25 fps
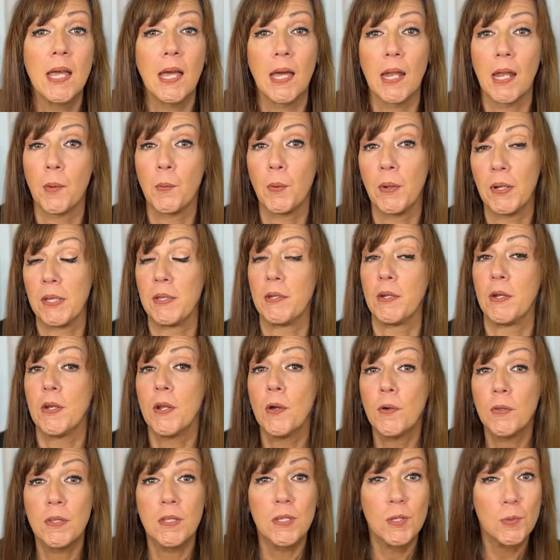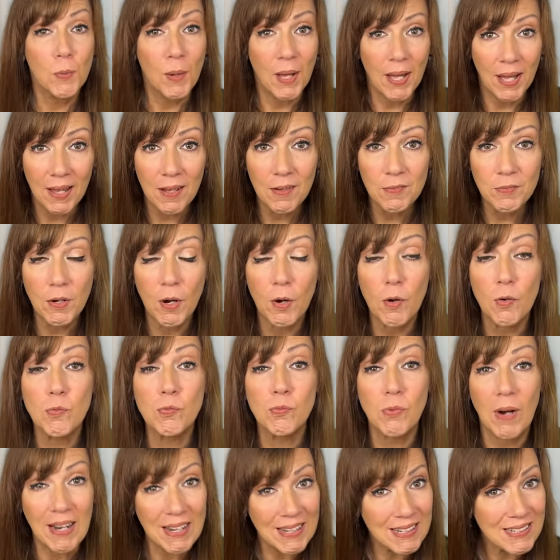And I want you to know that you have a
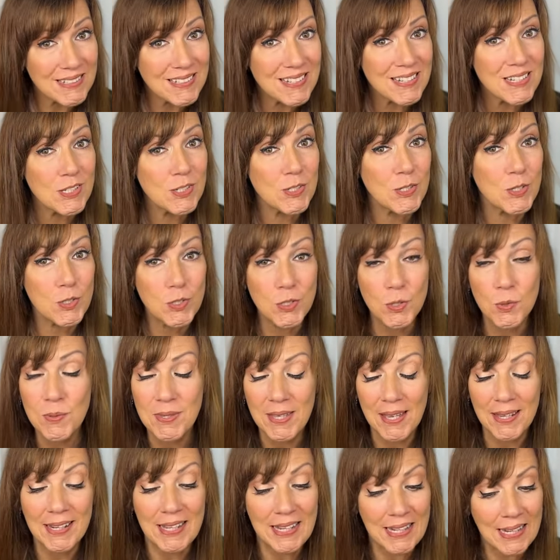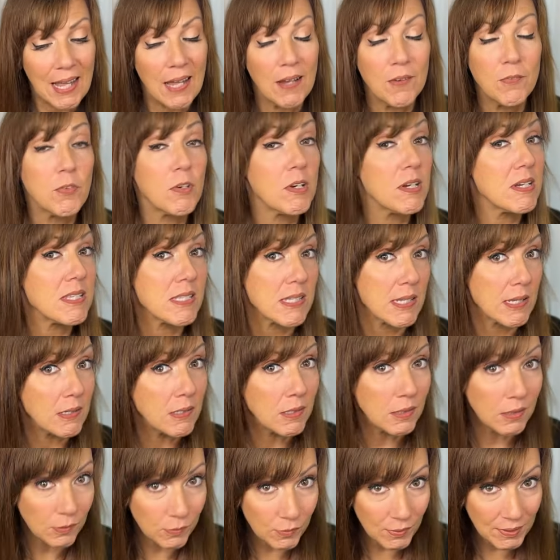right to do that in every
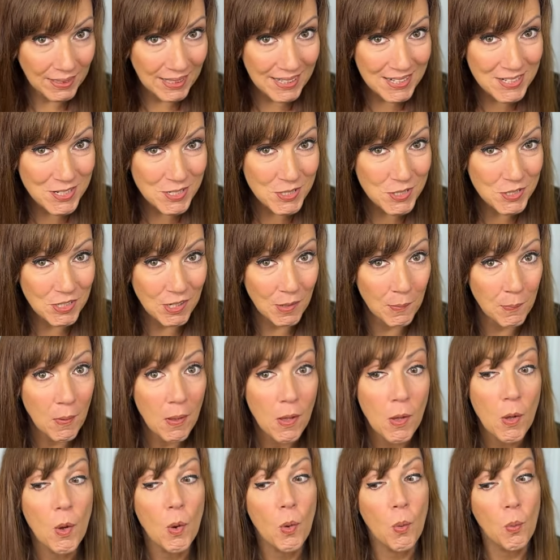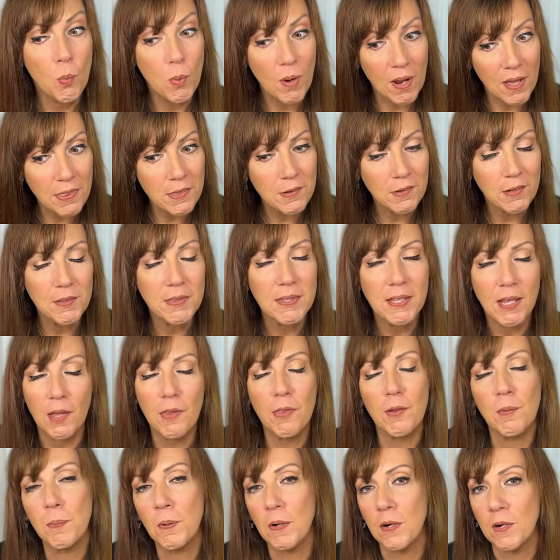single relationship, whether the
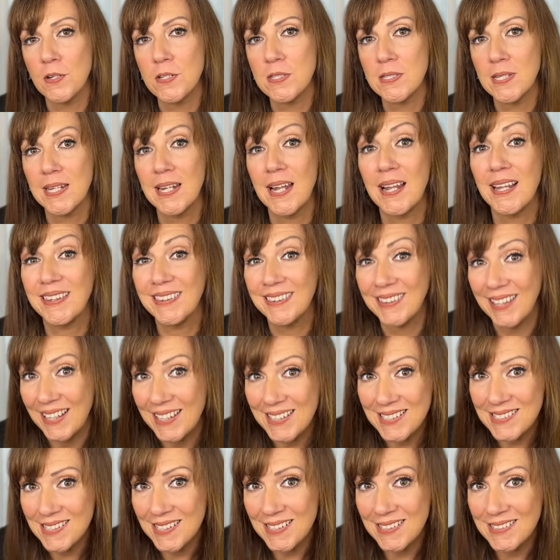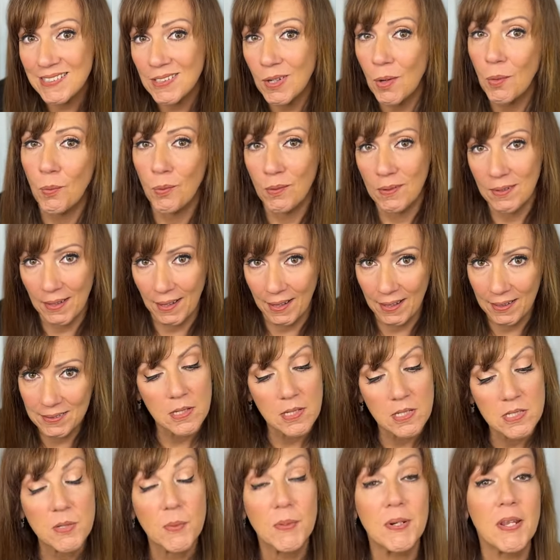other person likes it or not.
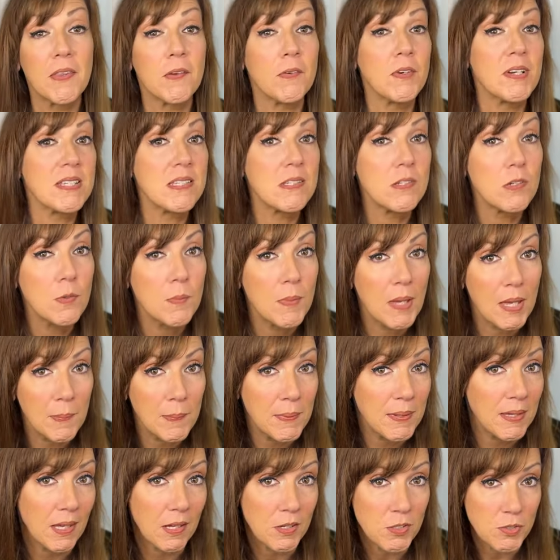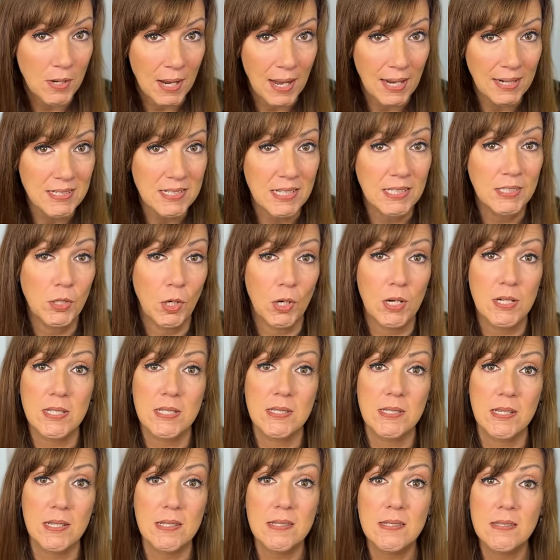So another reason you may be attracting
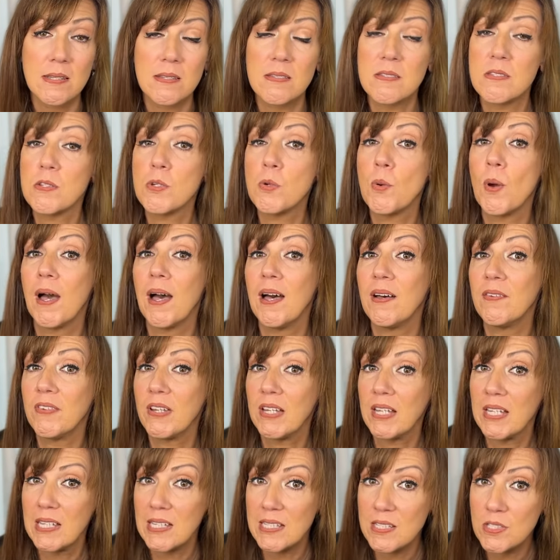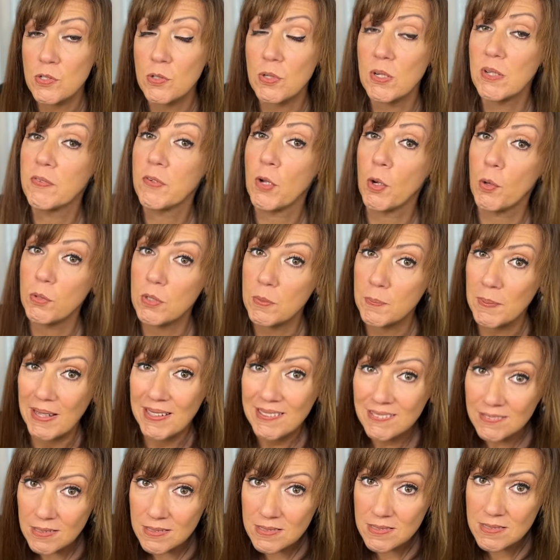narcissists is you have a history of
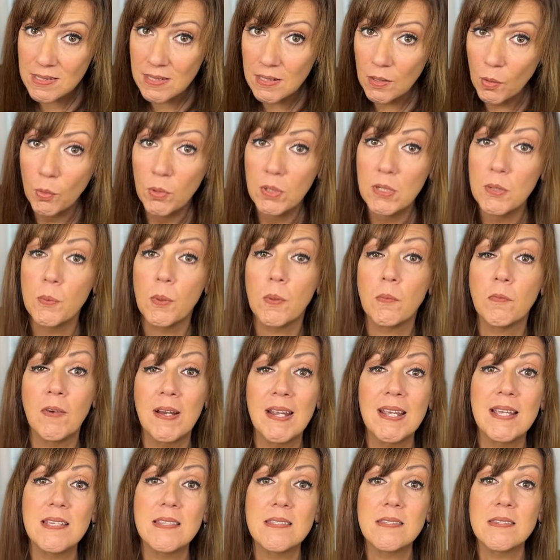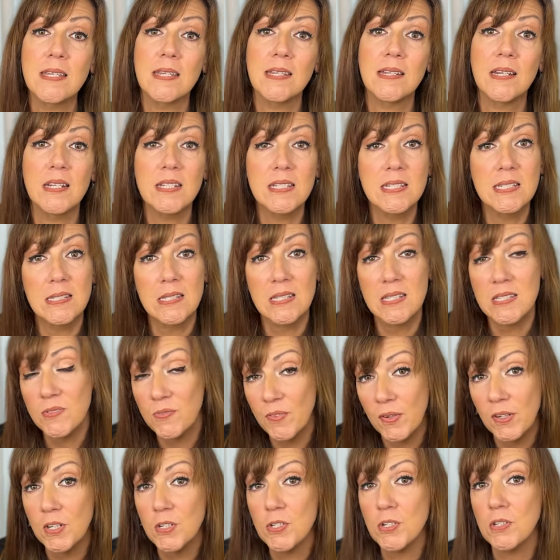codependency or you were raised in a
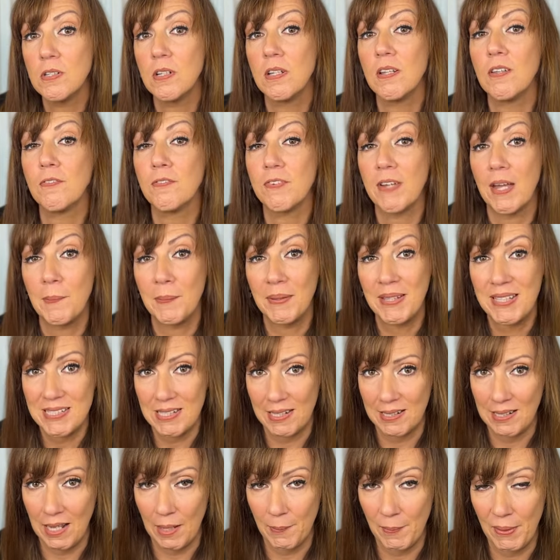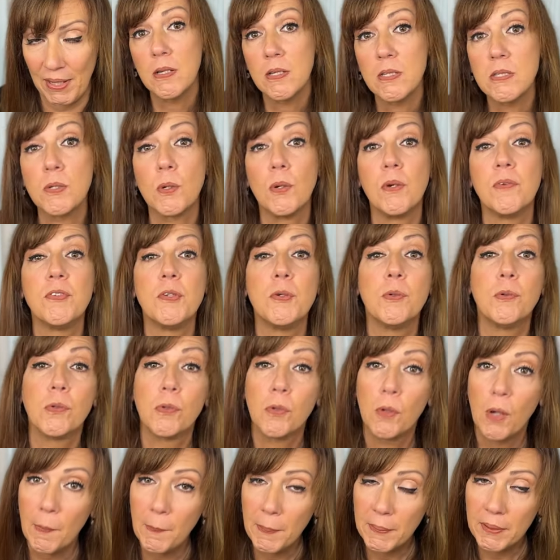dysfunctional family dynamic. So if you
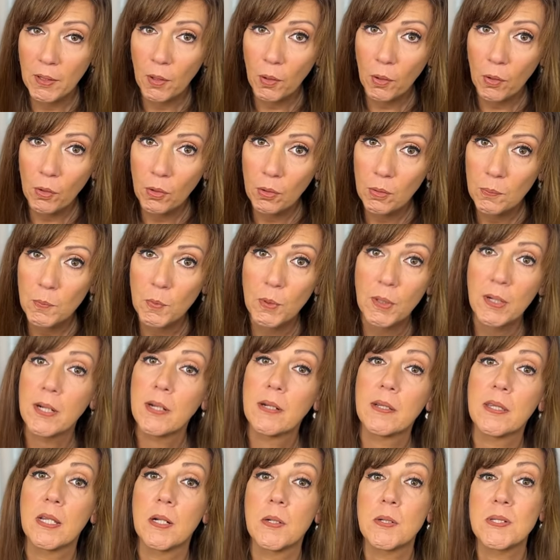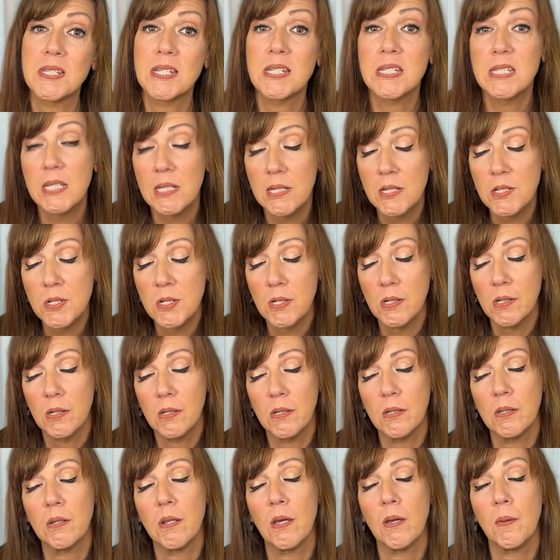grew up in a home where there's
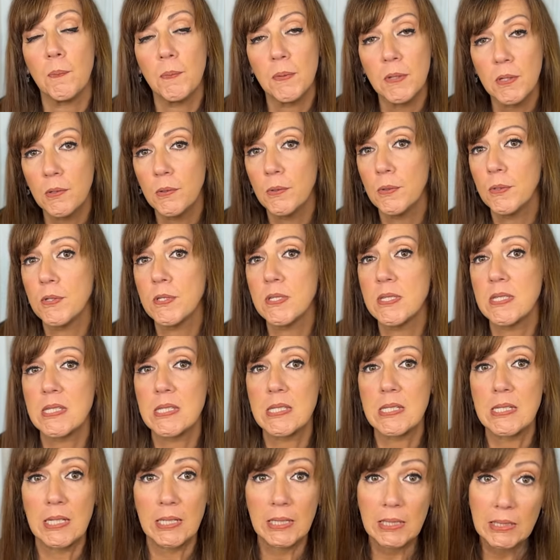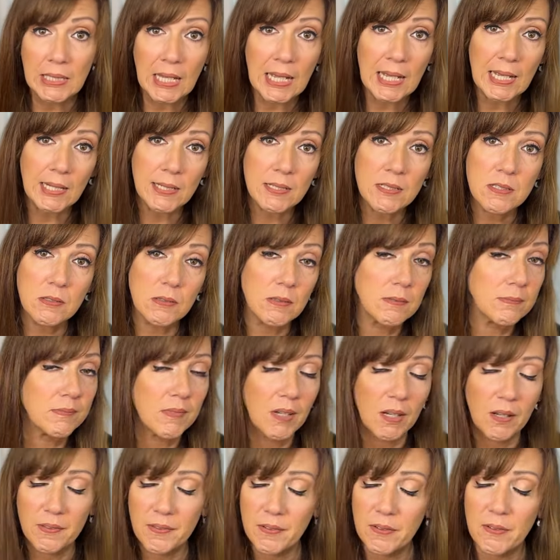addiction, abuse, neglect, or
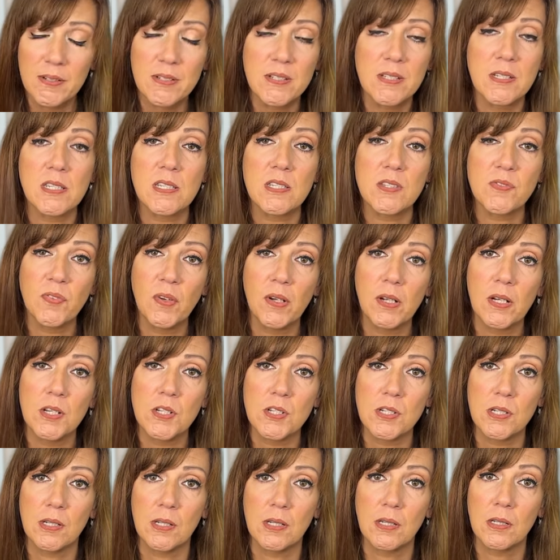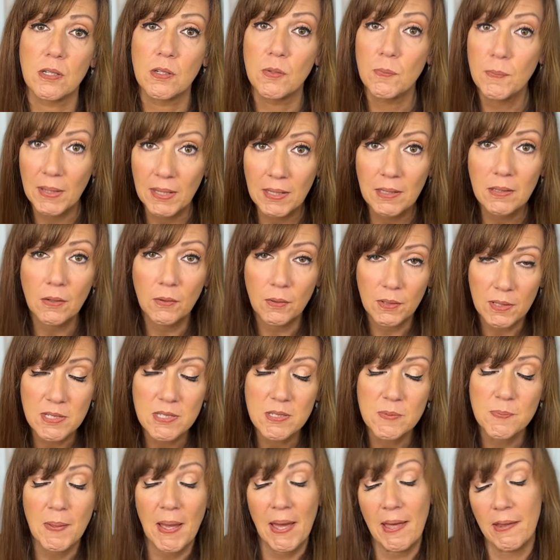other dysfunction, you may
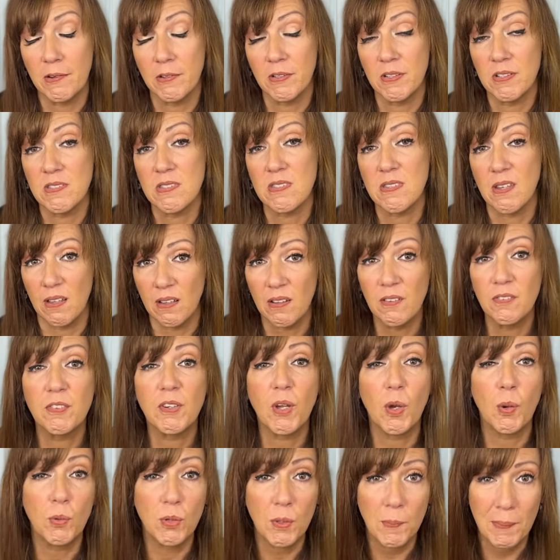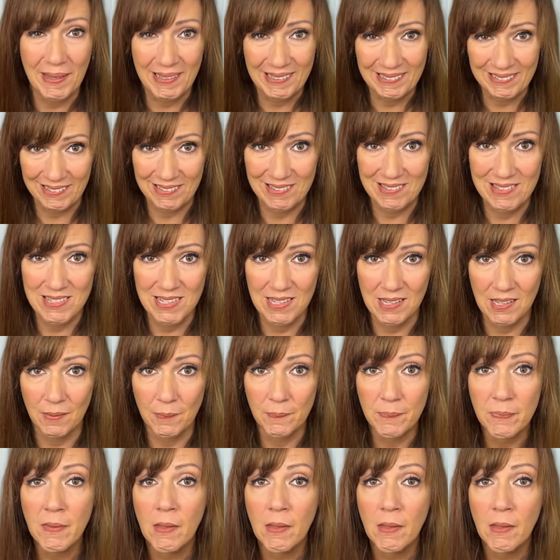notice patterns of codependency.